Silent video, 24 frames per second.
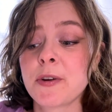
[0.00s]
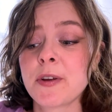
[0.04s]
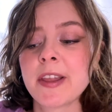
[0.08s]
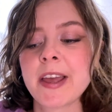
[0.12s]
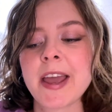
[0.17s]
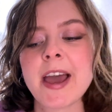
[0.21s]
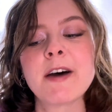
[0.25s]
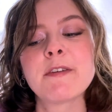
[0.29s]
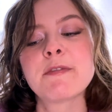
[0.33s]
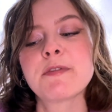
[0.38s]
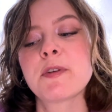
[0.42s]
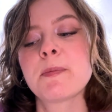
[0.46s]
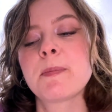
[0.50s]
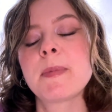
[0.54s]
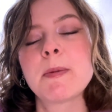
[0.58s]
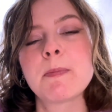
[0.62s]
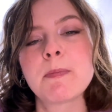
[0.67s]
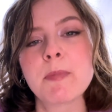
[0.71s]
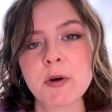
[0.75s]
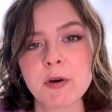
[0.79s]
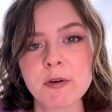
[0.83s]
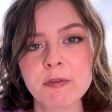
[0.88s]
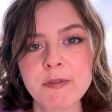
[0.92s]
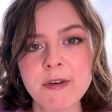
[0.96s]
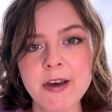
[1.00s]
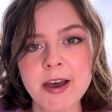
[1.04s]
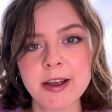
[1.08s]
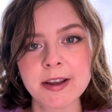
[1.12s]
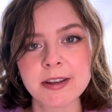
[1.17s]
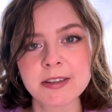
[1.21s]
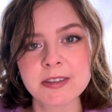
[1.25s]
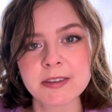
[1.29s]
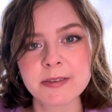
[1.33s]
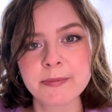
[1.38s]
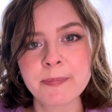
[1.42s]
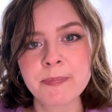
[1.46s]
have to be
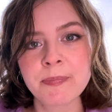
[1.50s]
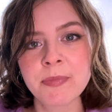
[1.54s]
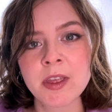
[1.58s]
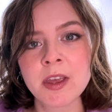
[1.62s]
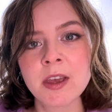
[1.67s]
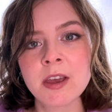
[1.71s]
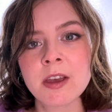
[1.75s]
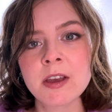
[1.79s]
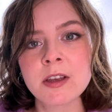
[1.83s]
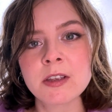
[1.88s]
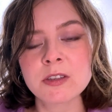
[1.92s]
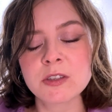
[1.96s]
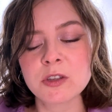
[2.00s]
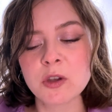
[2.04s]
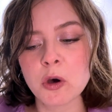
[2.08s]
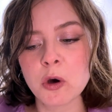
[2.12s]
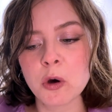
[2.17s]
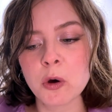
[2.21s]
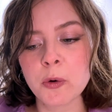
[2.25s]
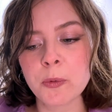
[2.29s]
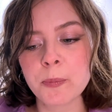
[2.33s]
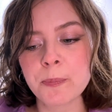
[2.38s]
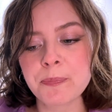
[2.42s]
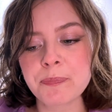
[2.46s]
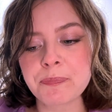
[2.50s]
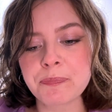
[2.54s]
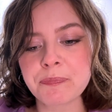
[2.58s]
perfect. So